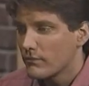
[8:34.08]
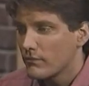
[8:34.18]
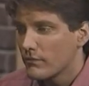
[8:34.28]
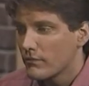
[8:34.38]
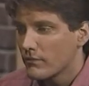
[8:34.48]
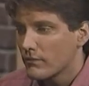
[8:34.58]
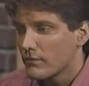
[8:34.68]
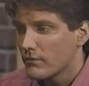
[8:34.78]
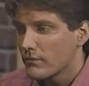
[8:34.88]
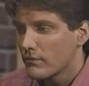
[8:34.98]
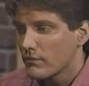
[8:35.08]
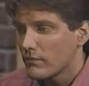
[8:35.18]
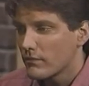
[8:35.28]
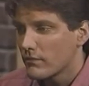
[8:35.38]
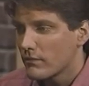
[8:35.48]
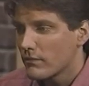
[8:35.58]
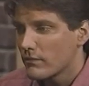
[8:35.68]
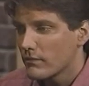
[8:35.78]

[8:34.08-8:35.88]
No one is speaking in this clip.